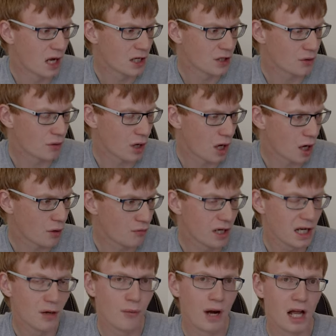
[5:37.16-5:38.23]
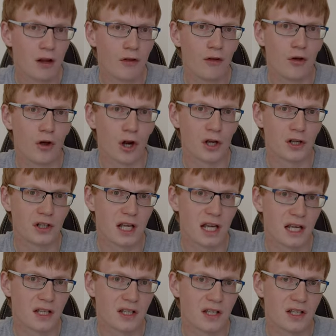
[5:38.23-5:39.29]
So a really well thought out
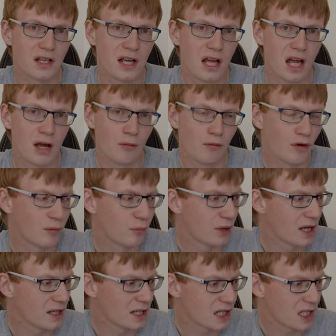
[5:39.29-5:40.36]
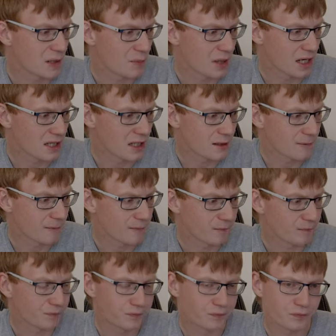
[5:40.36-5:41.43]
case with plenty of space.
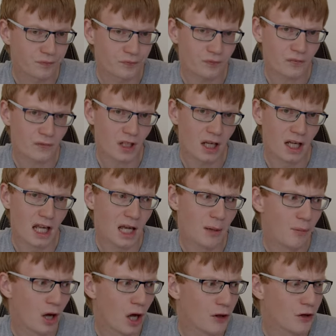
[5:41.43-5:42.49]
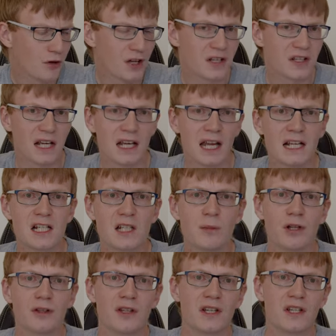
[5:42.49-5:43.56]
Um, other things I liked
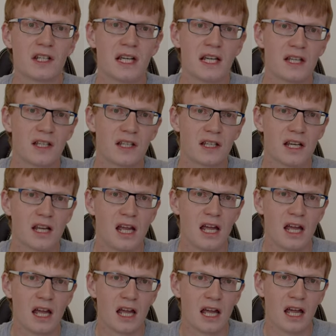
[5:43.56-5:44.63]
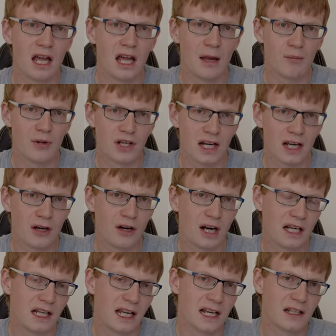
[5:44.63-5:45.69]
about this case in particular,
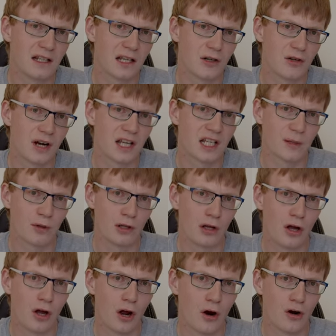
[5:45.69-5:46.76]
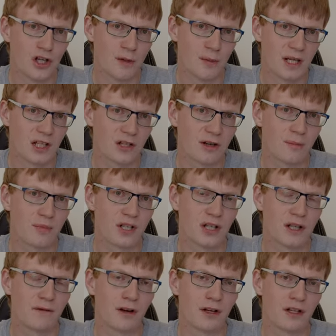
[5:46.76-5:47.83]
I like the addressable RGB strips in
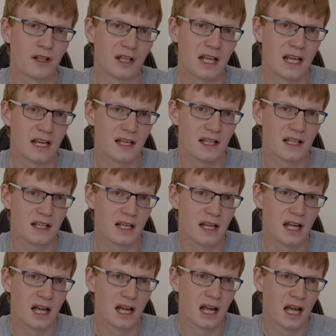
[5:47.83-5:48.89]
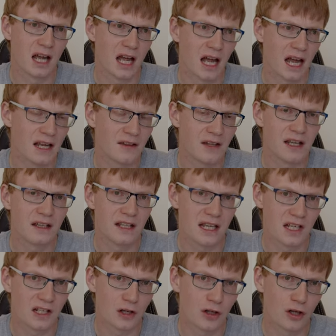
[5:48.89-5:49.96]
the front of the case. I think
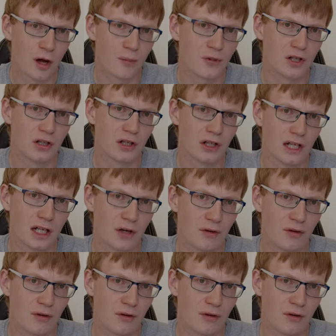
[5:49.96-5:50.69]
these look absolutely